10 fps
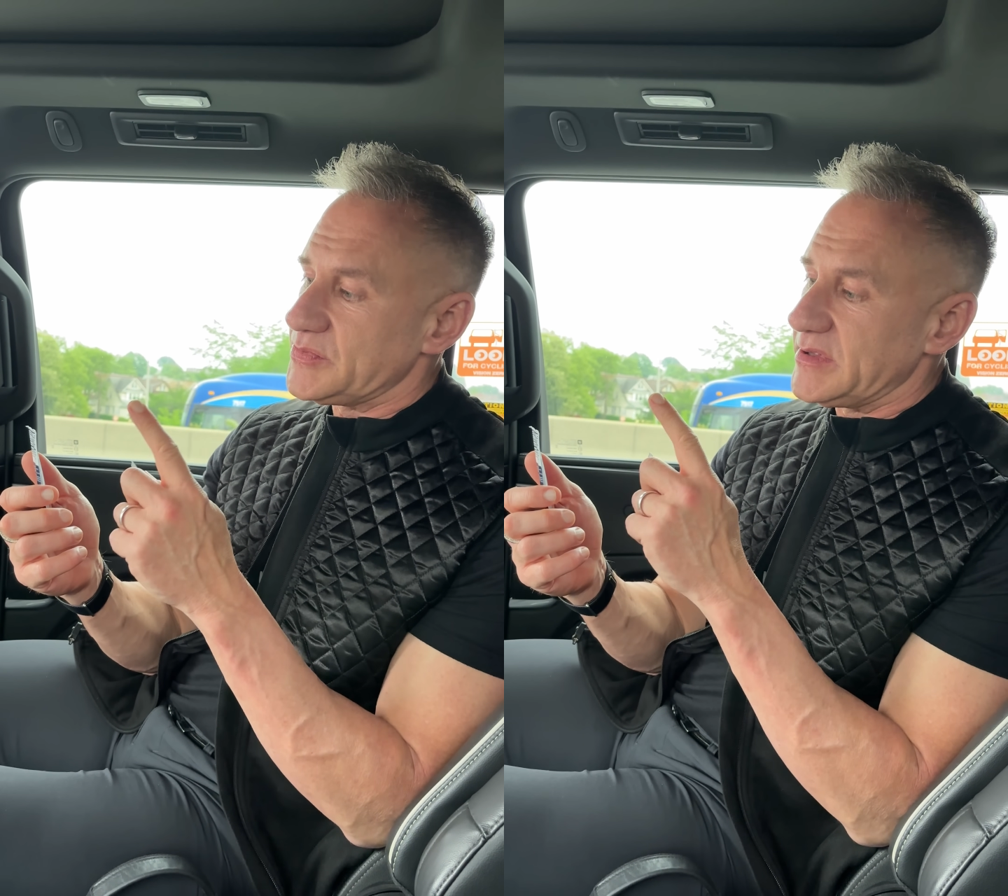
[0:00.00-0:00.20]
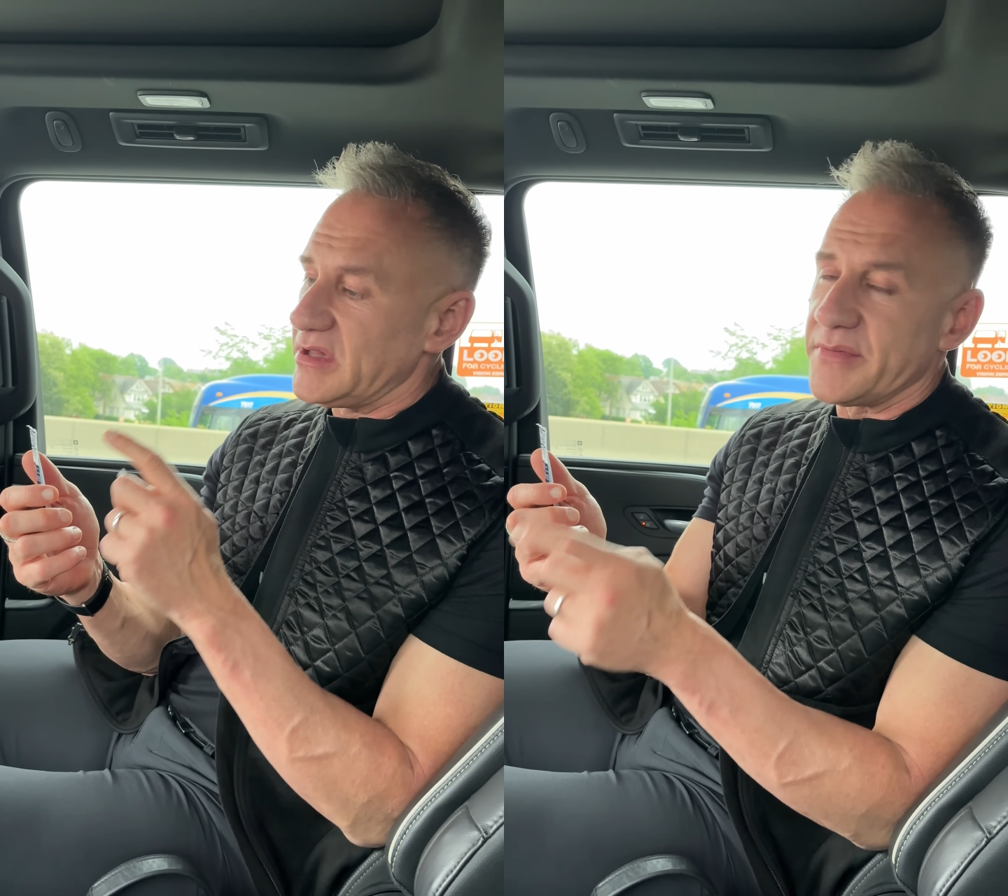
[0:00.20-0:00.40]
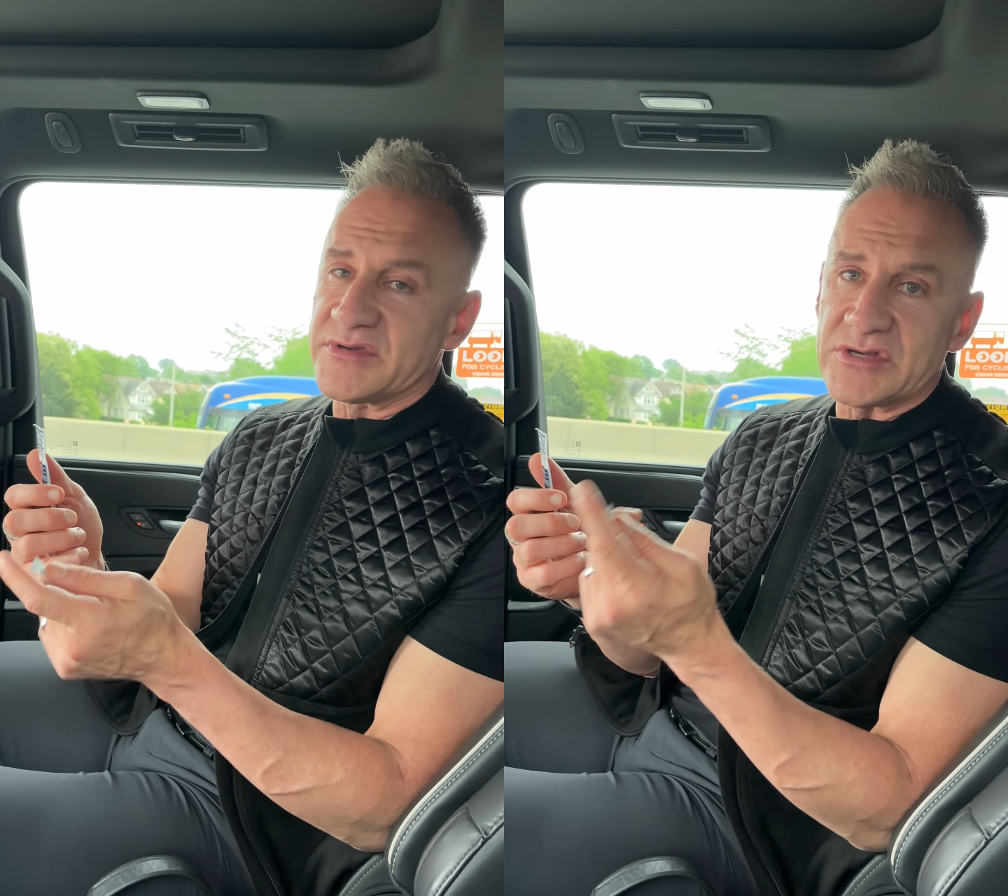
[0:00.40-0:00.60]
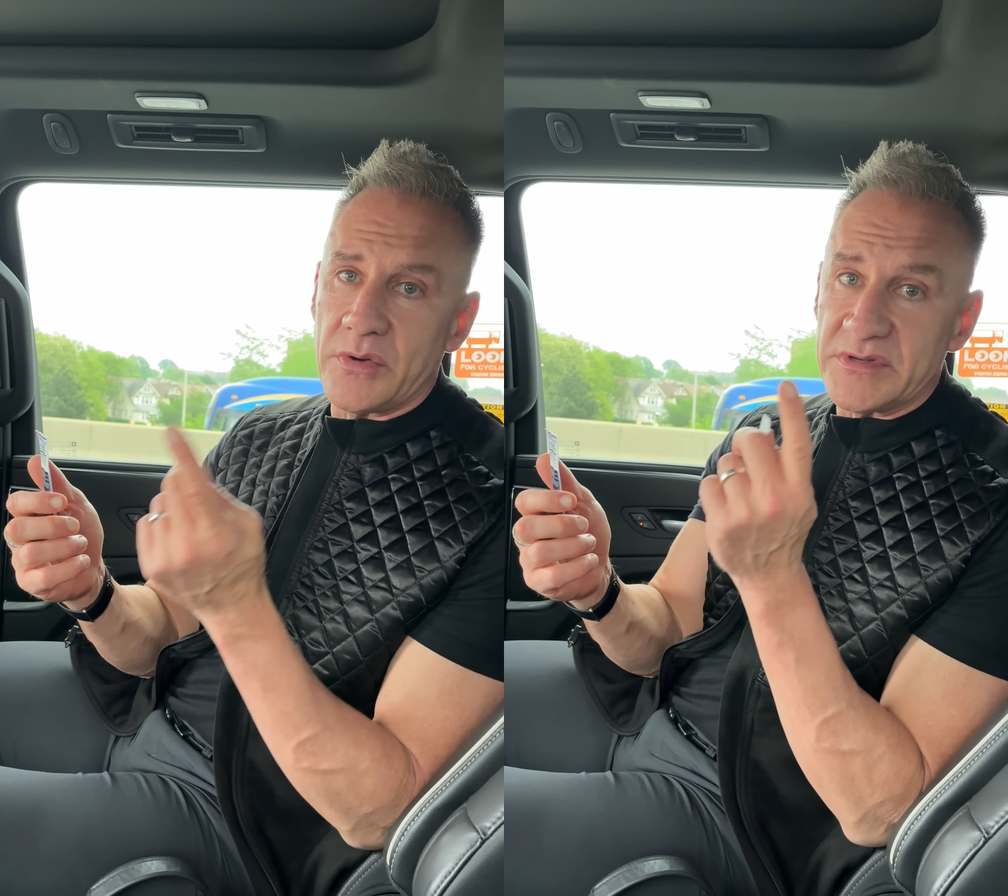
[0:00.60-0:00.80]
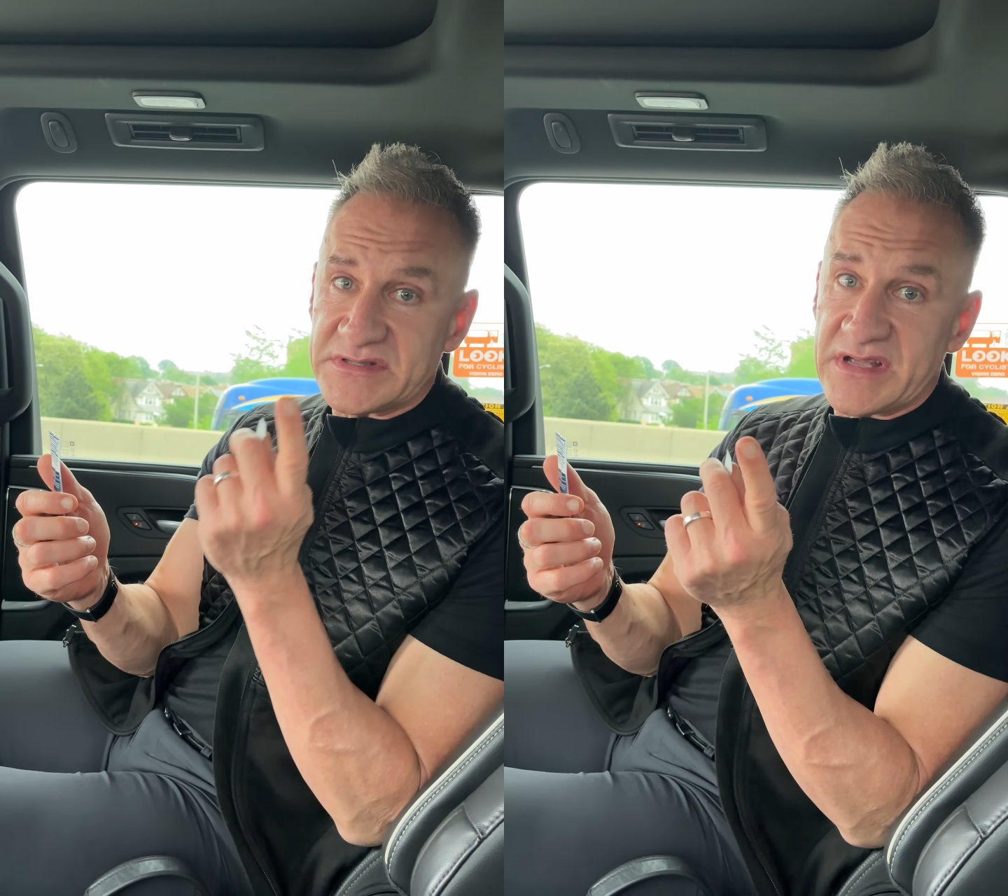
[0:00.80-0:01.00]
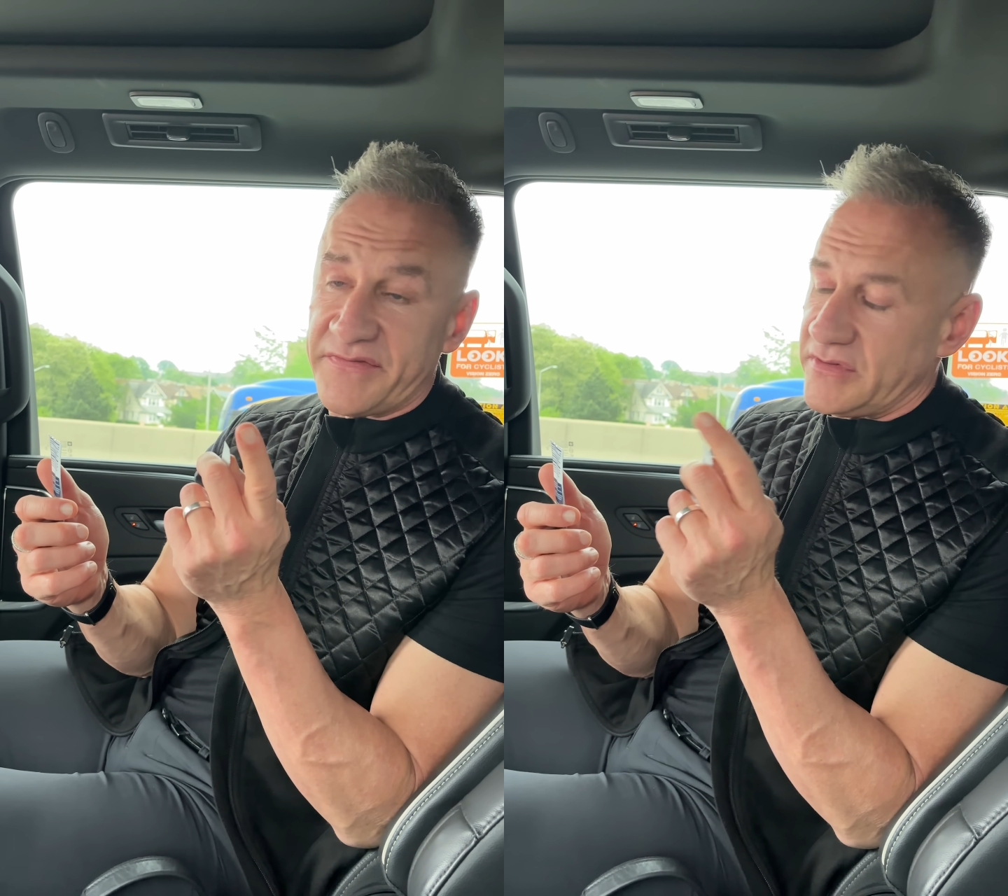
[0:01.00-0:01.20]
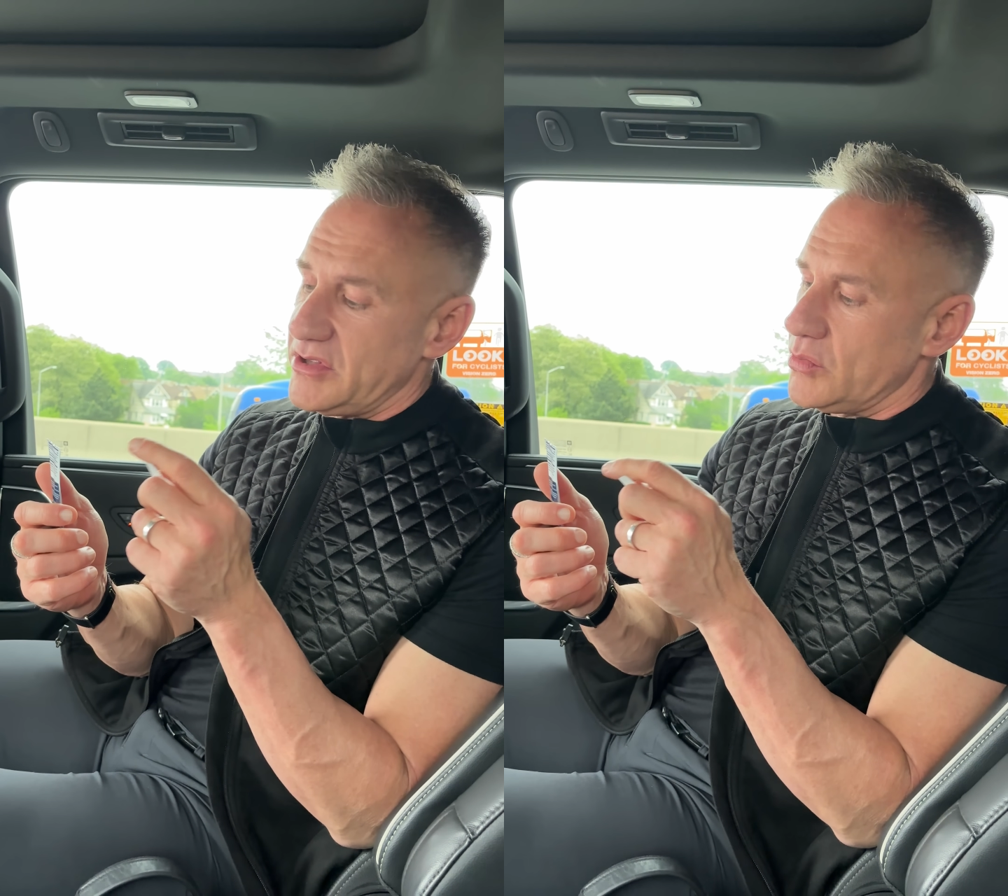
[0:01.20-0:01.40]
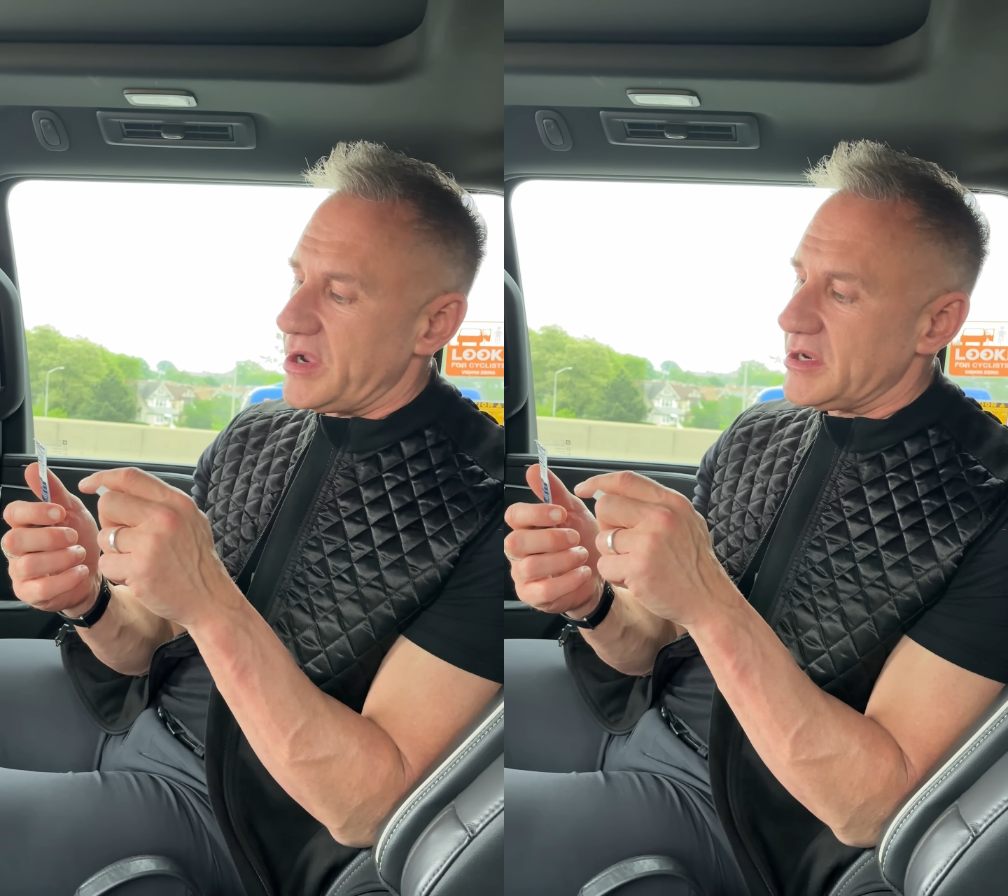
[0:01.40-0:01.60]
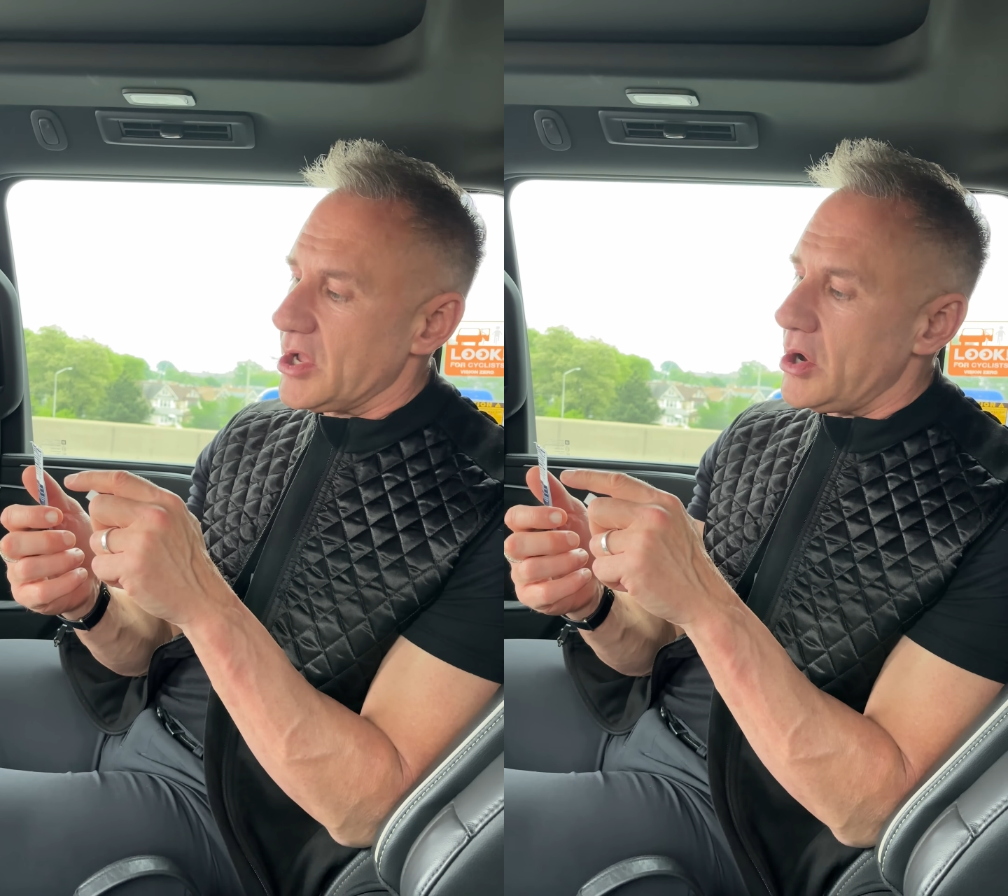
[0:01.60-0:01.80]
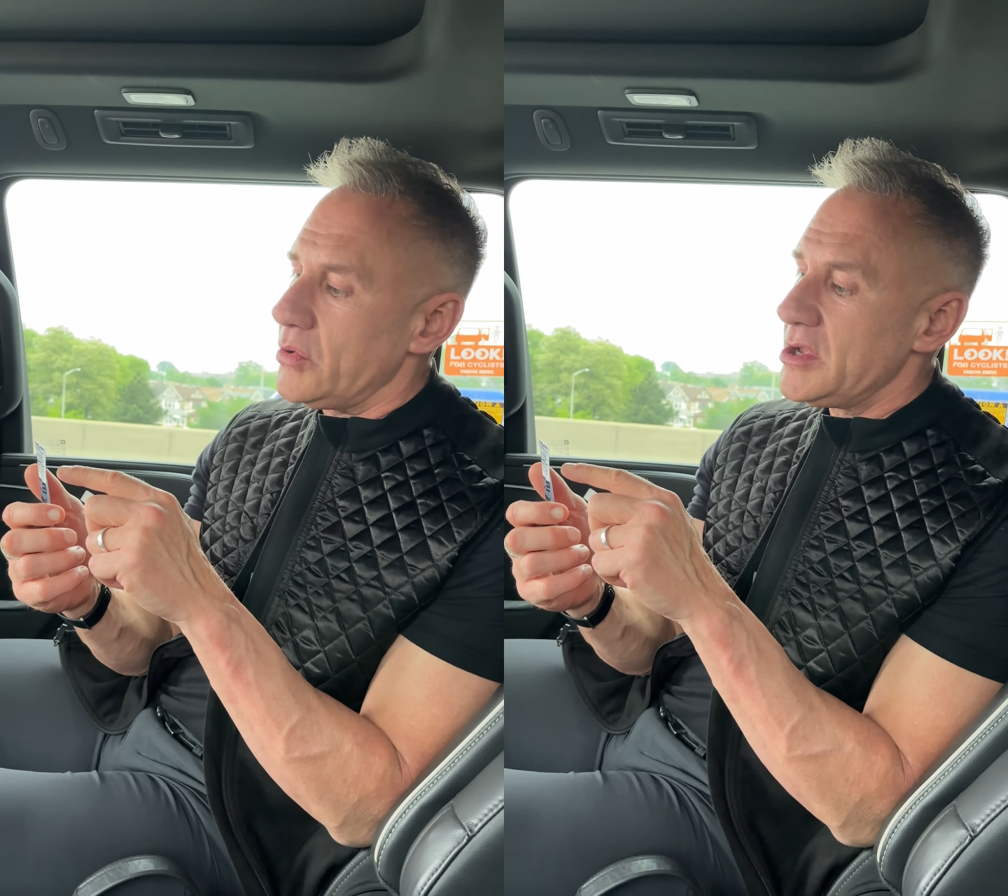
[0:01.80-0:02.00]
but liposomal is definitely the way to
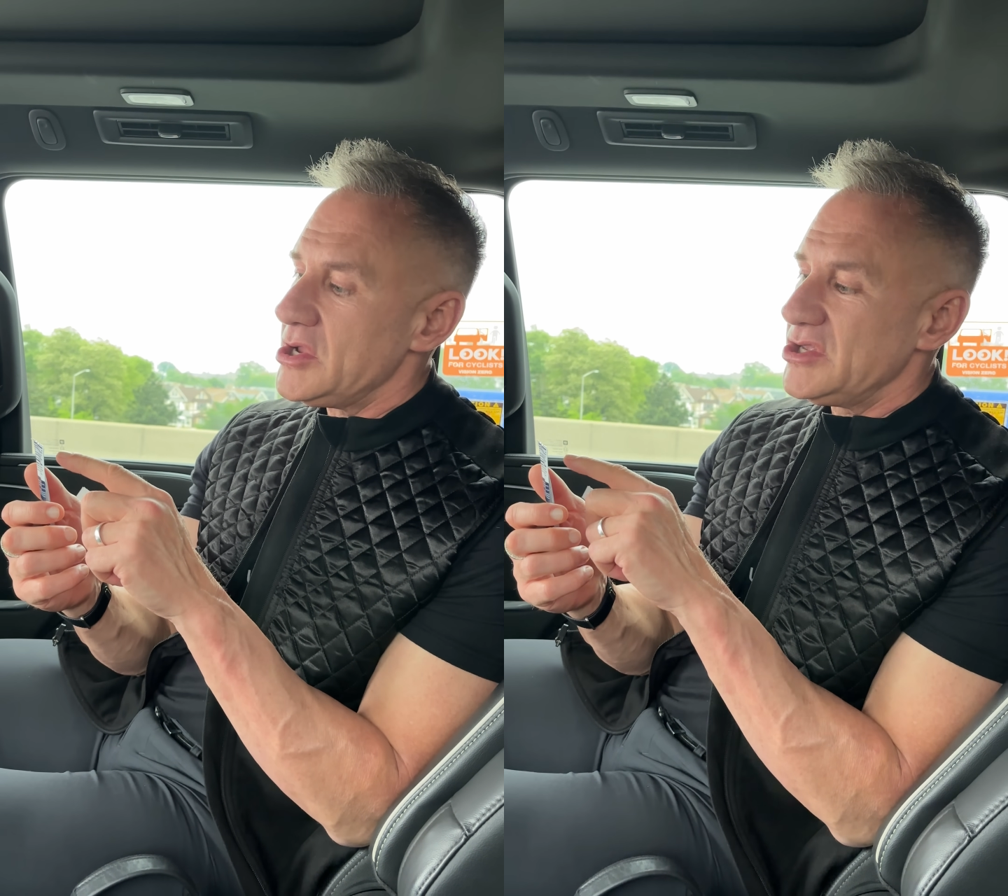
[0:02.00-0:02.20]
go.